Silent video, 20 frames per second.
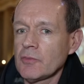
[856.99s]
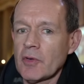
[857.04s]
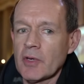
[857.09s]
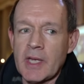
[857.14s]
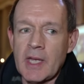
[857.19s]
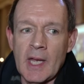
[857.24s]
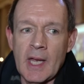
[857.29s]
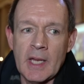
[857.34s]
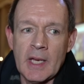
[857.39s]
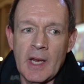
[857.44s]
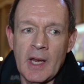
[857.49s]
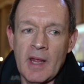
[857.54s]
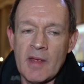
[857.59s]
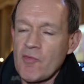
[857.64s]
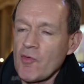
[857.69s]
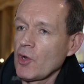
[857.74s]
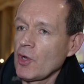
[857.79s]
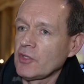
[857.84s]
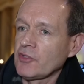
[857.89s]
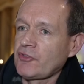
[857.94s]
Rakan and
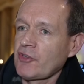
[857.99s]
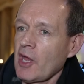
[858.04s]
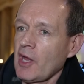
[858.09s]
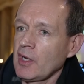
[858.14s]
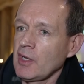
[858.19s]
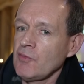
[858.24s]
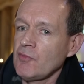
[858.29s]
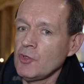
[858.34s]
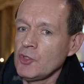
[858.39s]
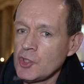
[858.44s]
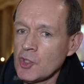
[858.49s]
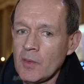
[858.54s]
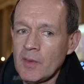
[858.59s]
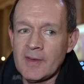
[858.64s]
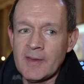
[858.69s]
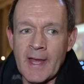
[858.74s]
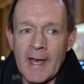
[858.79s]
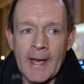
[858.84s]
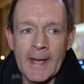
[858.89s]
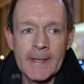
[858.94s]
everyone at Saudi for
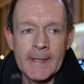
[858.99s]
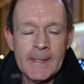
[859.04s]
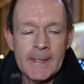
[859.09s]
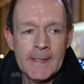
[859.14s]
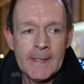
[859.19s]
doing that.